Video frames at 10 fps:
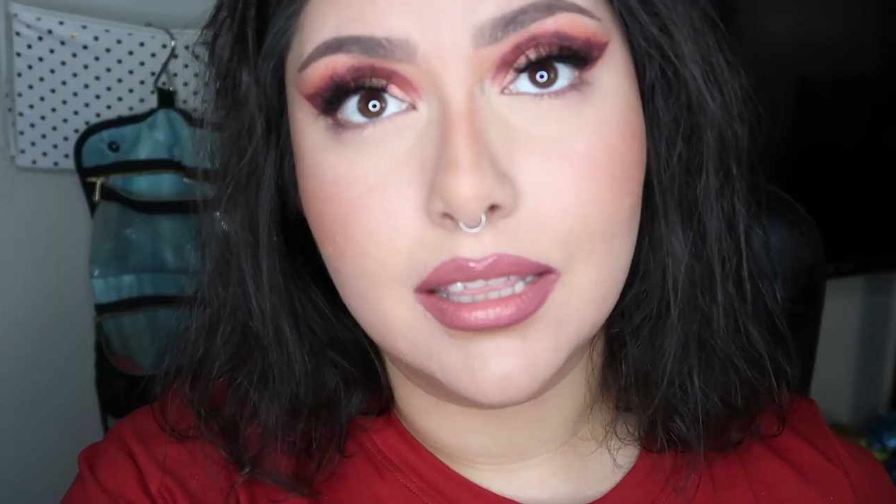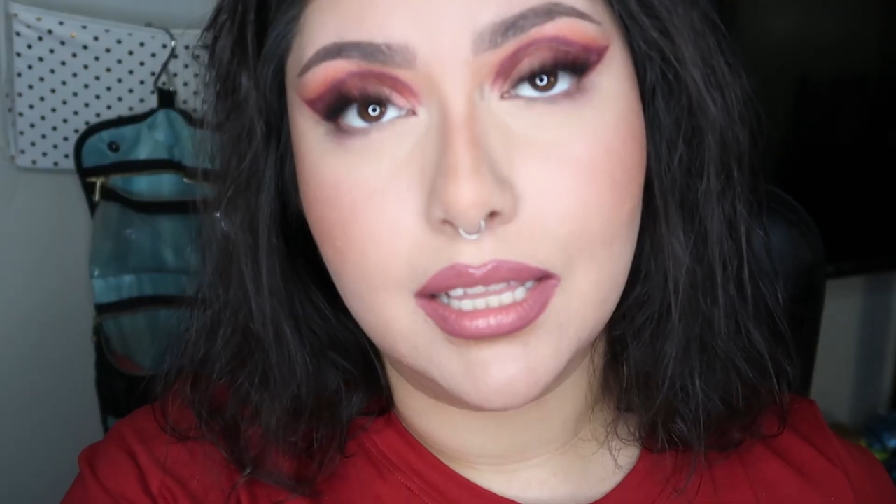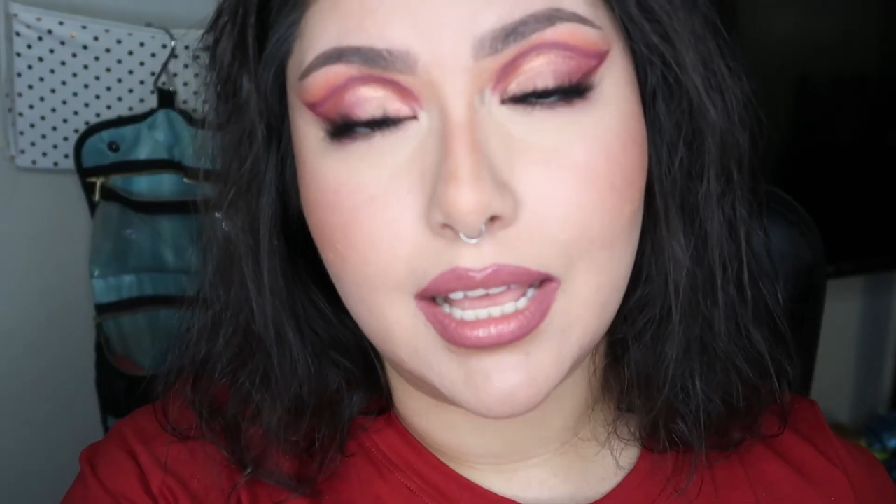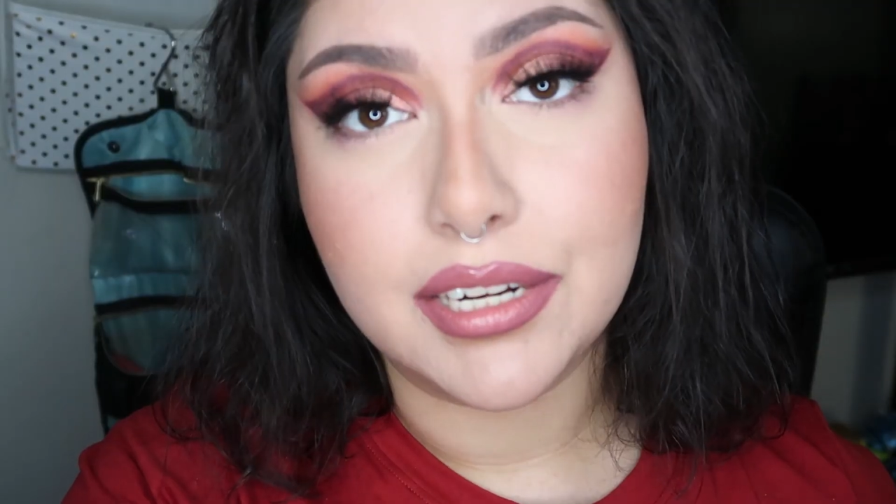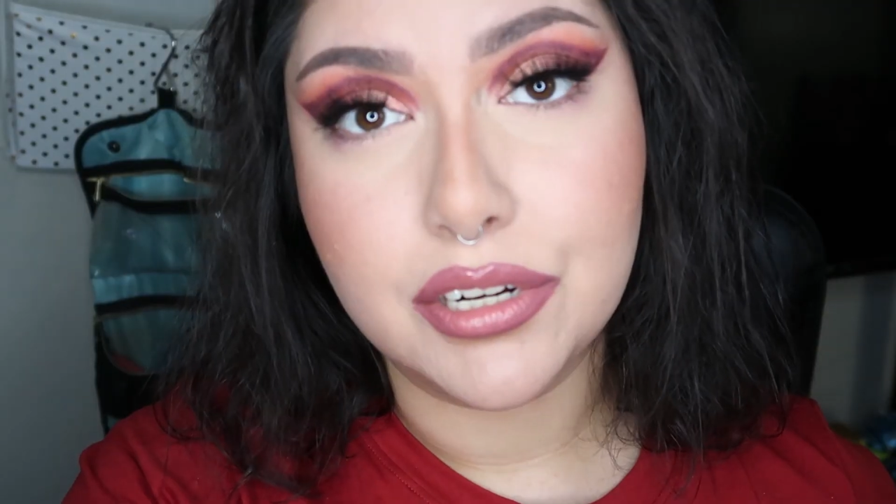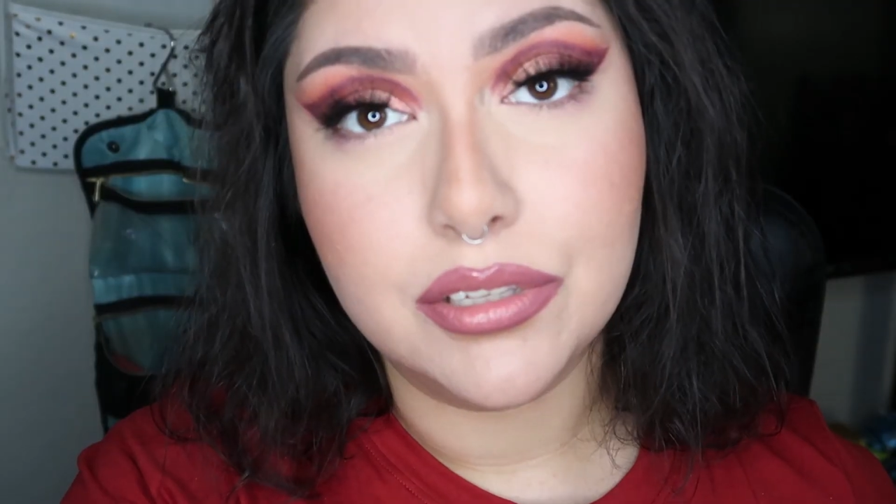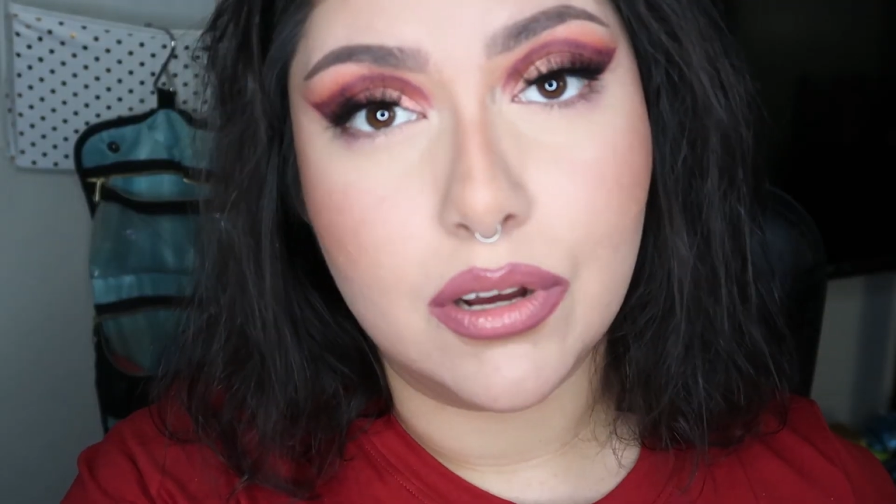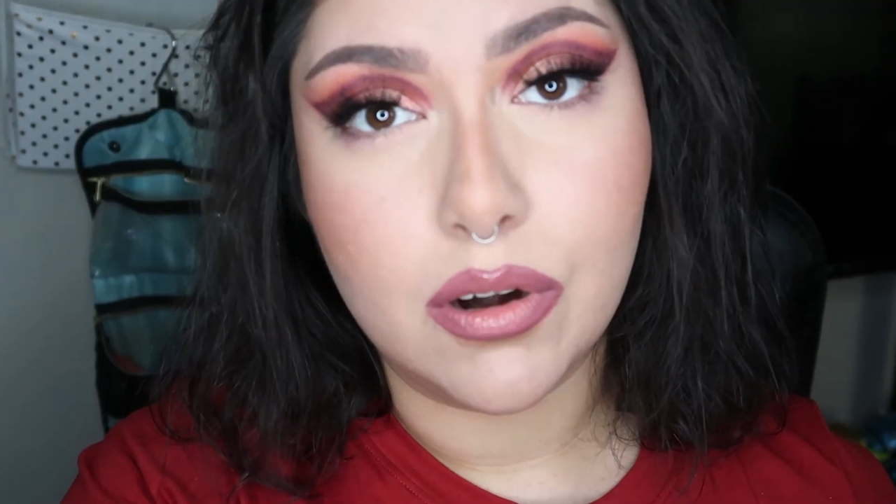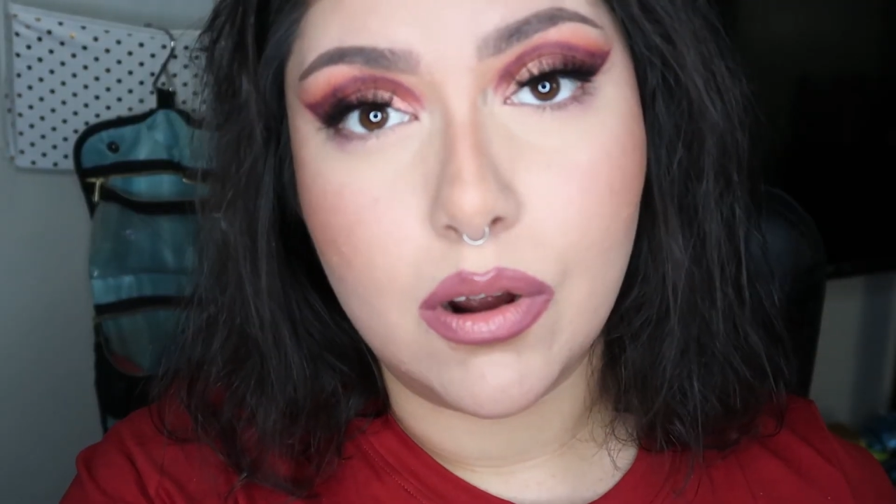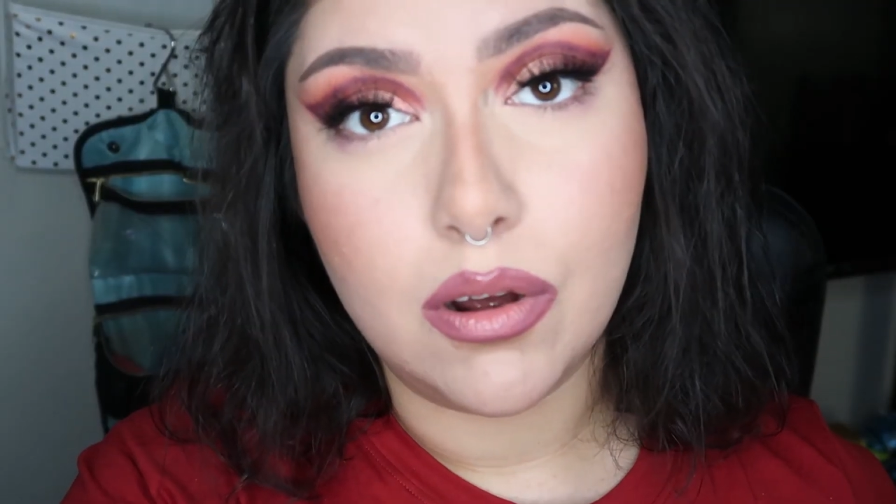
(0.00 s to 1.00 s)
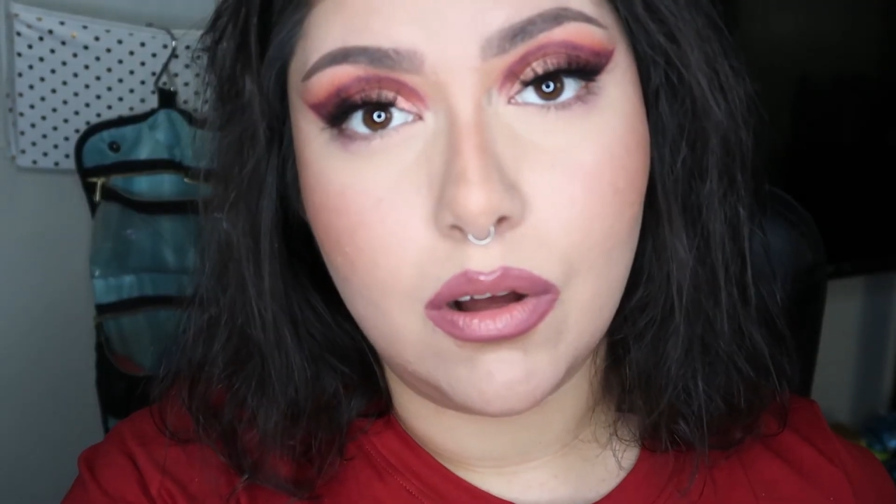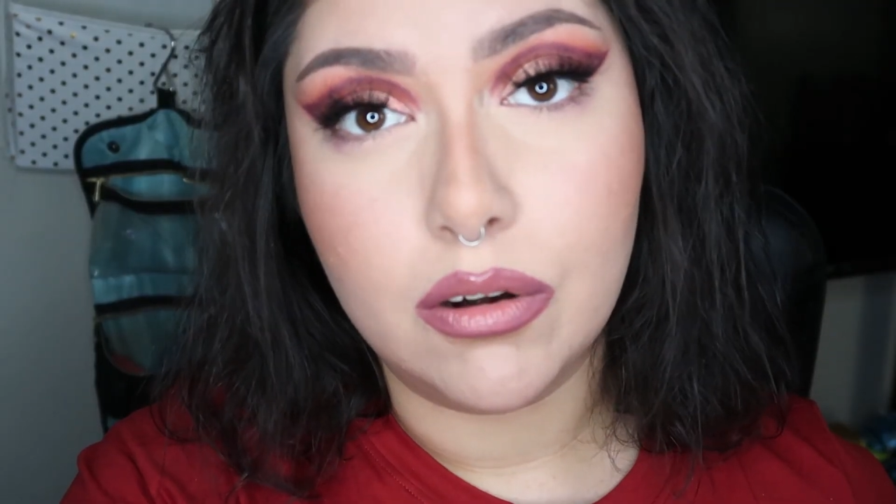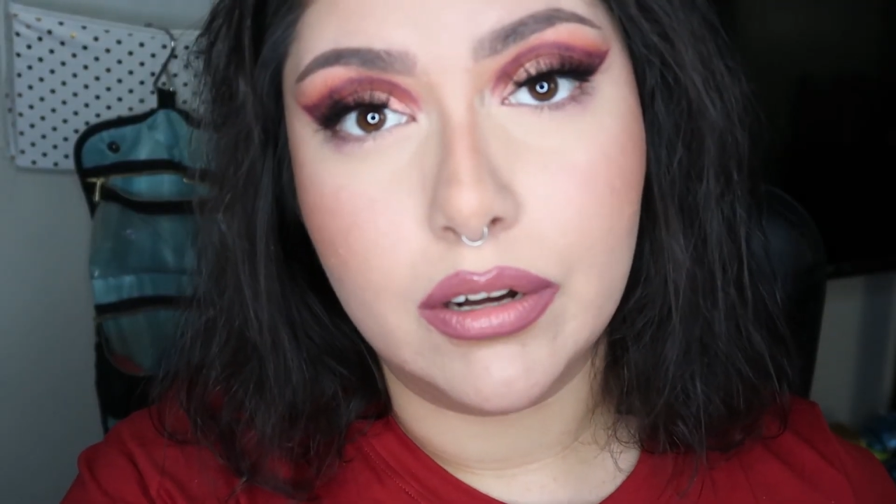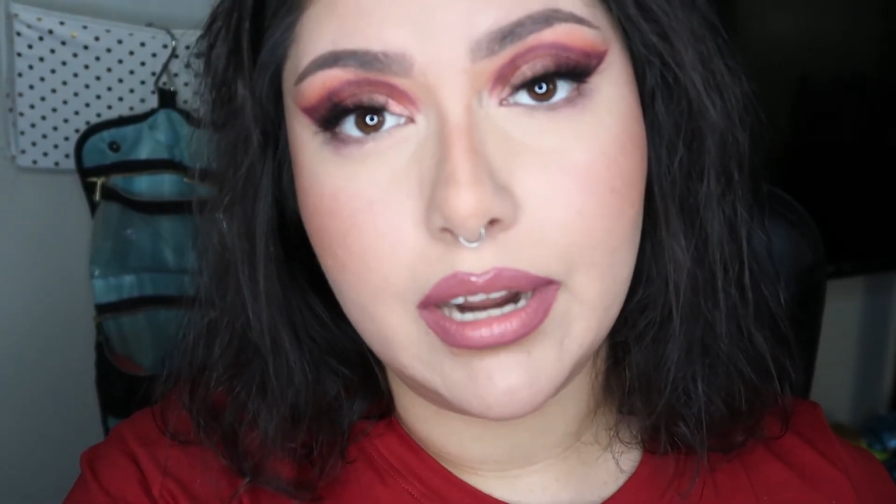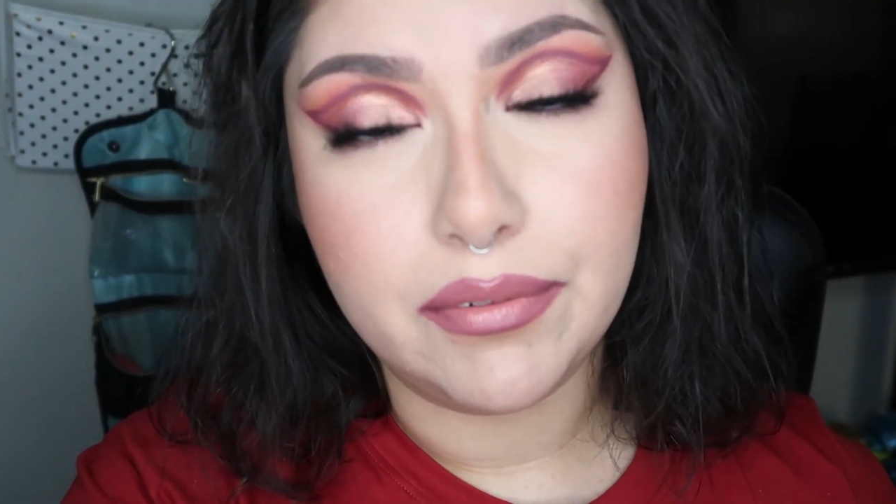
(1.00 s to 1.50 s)
The lashes
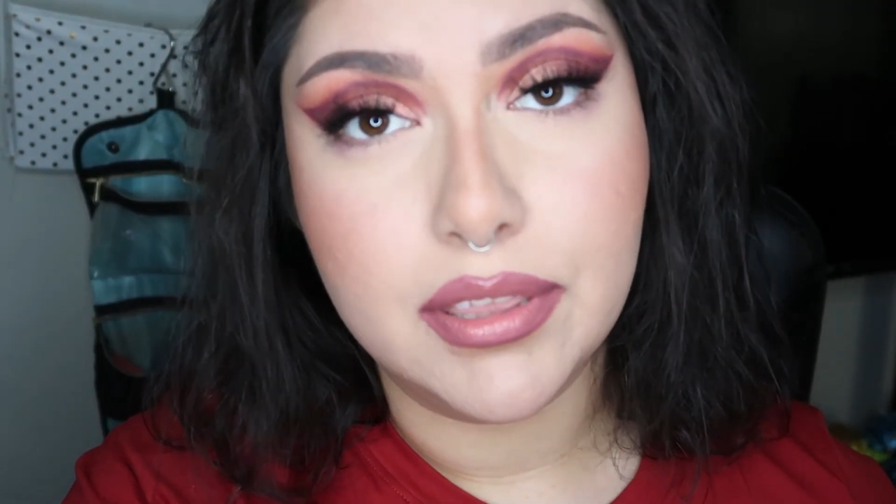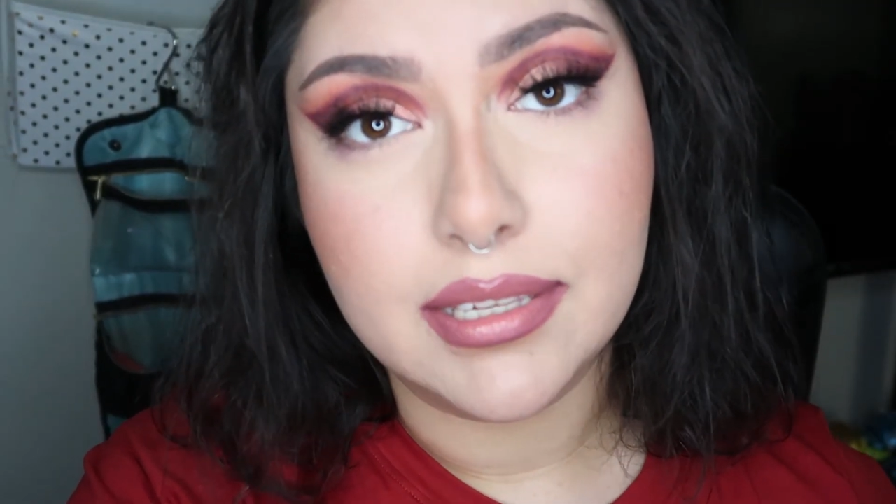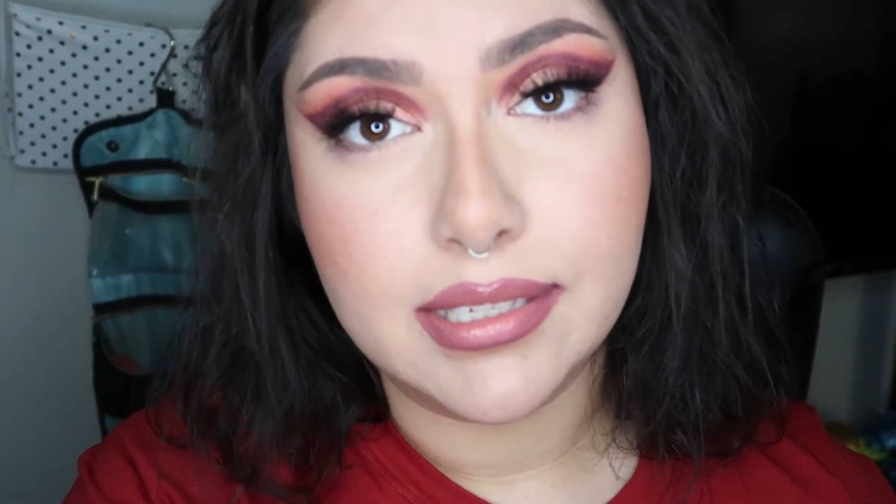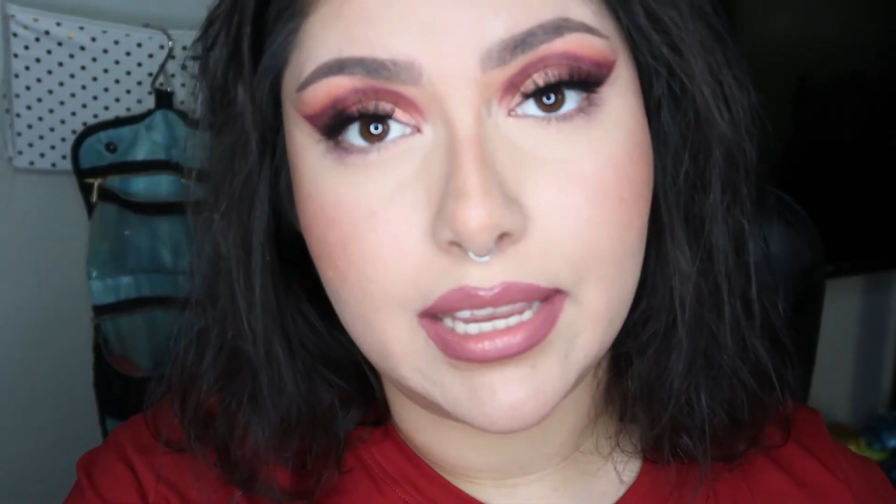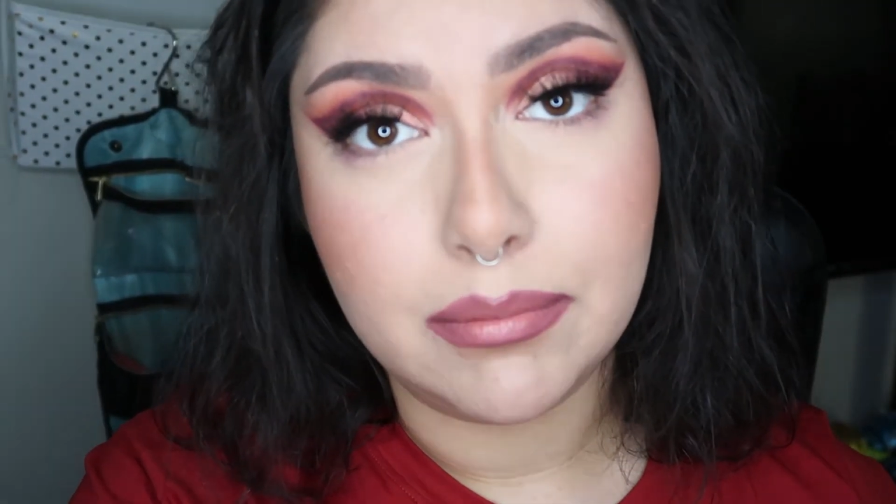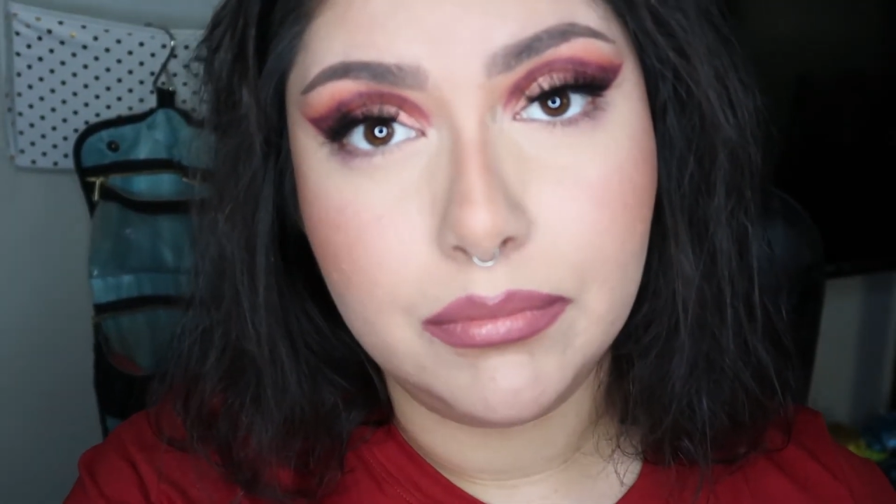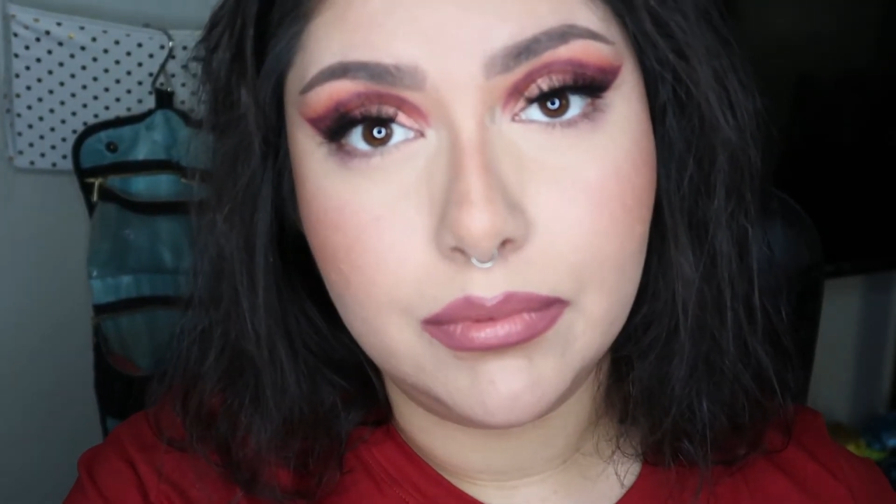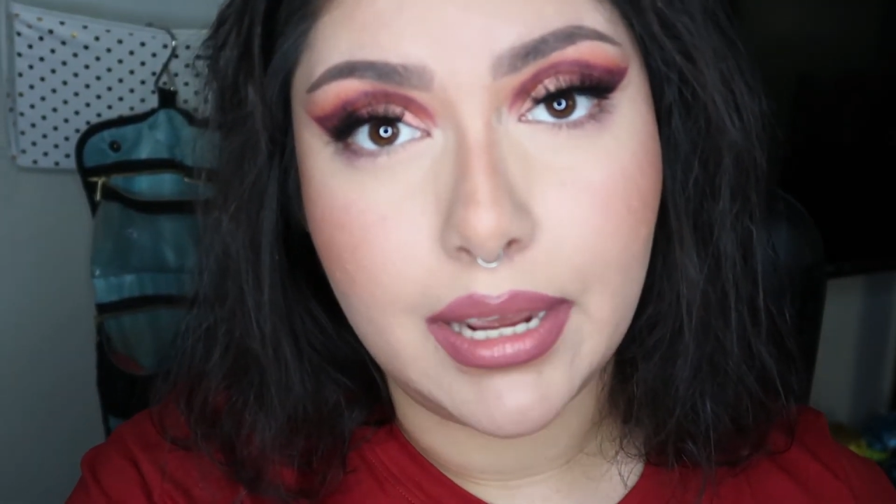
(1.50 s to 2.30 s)
are never the same.